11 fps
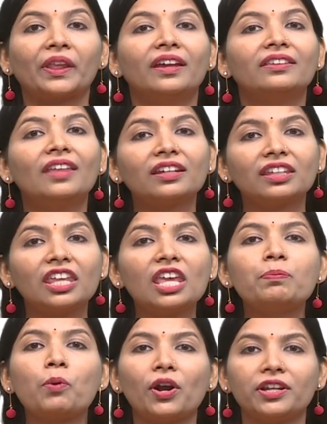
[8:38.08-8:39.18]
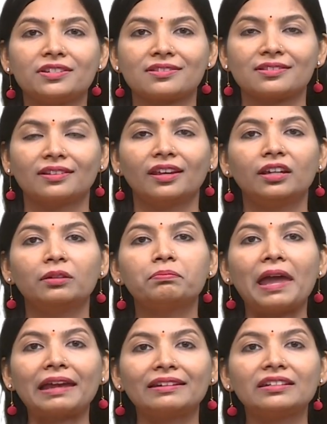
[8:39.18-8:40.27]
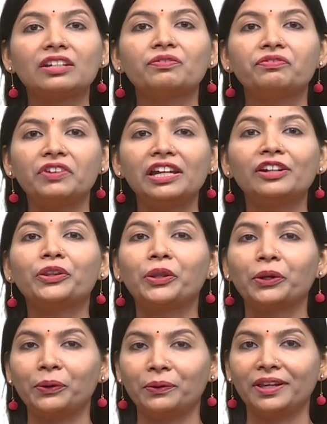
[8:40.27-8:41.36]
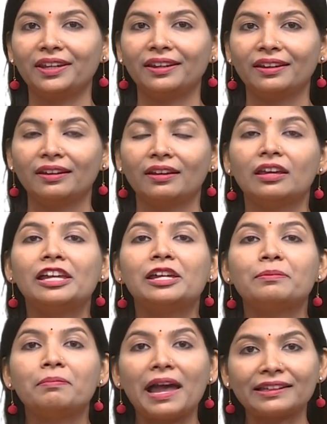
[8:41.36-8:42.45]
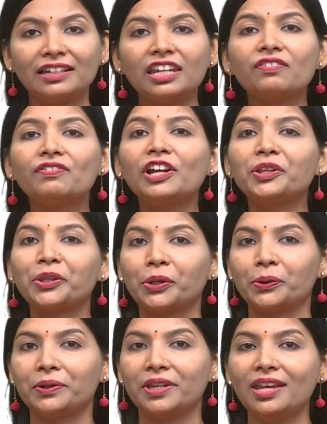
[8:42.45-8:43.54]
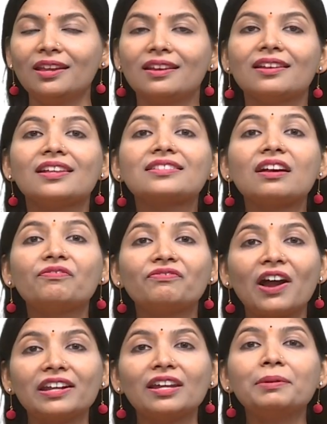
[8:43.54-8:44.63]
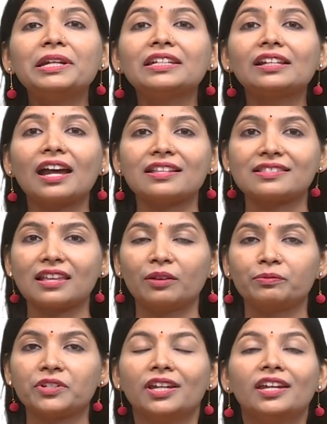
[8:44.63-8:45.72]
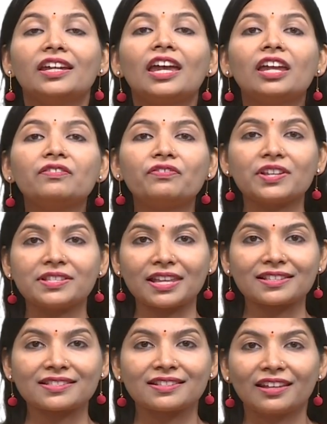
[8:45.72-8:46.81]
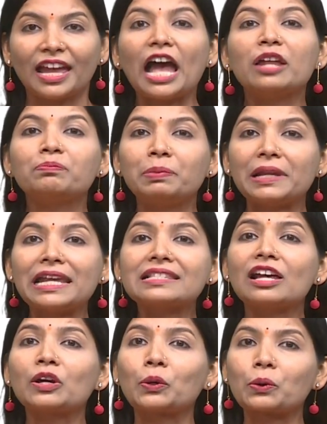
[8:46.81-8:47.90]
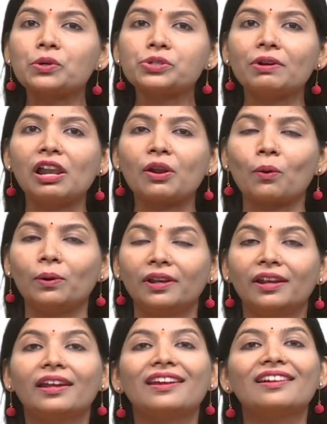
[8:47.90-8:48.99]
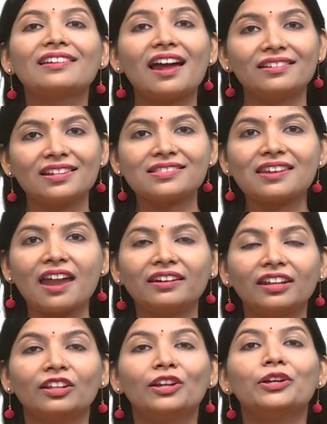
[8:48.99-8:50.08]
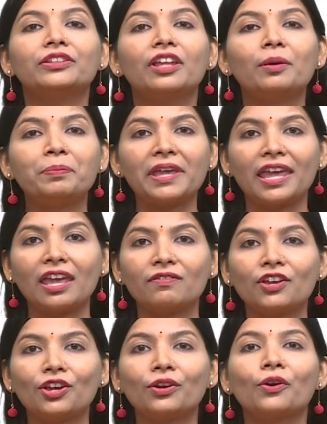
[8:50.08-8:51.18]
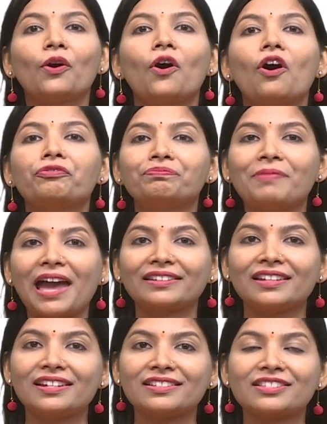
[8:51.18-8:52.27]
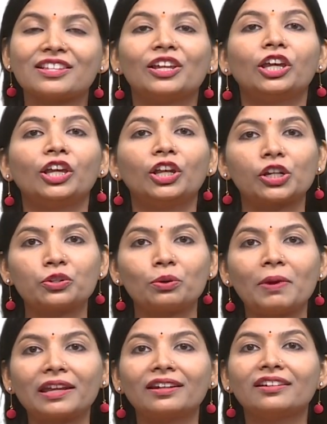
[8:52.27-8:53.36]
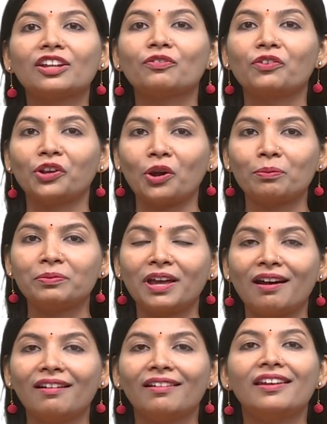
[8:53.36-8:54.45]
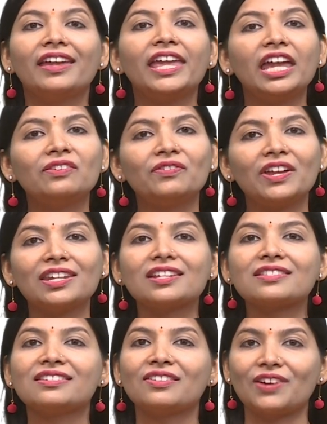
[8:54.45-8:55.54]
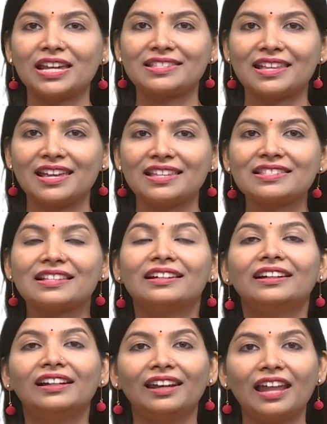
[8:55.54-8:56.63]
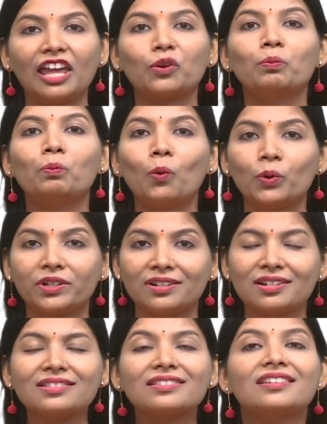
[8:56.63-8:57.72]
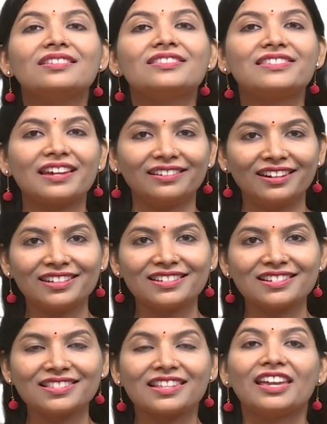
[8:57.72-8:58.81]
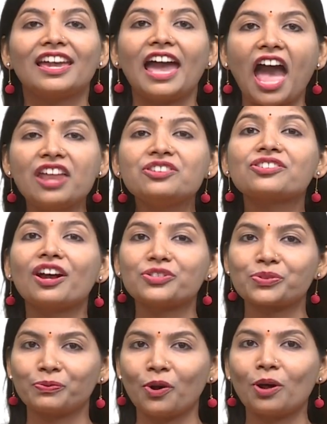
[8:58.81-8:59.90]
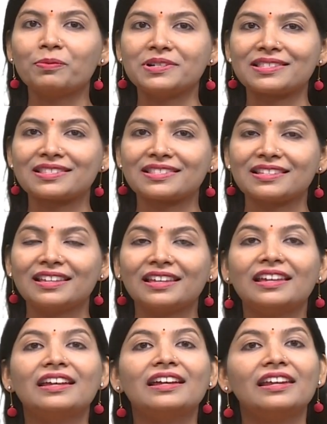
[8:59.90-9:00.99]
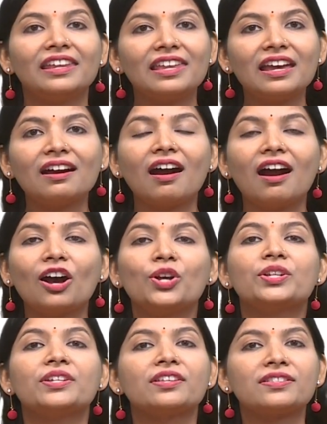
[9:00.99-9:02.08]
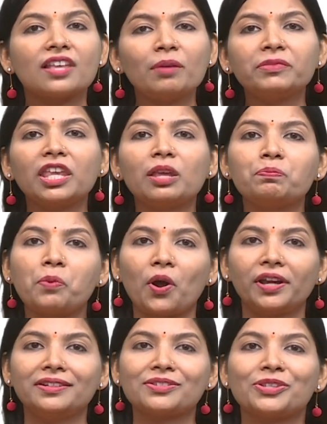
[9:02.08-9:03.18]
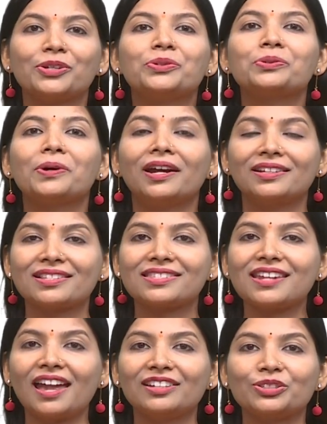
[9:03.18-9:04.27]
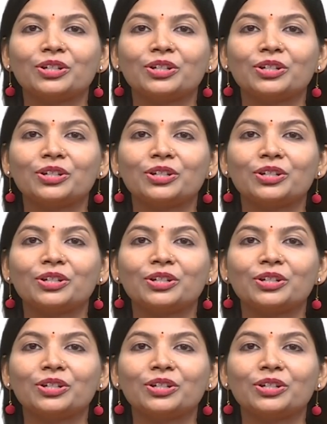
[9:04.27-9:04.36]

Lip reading: The key points in magnetic field theory. Magnetic field theory is a fundamental concept in physics and plays a crucial role in understanding the behavior of magnets, electromagnetic phenomena and various devices like motors, generators and transformers. Here are some key points to understand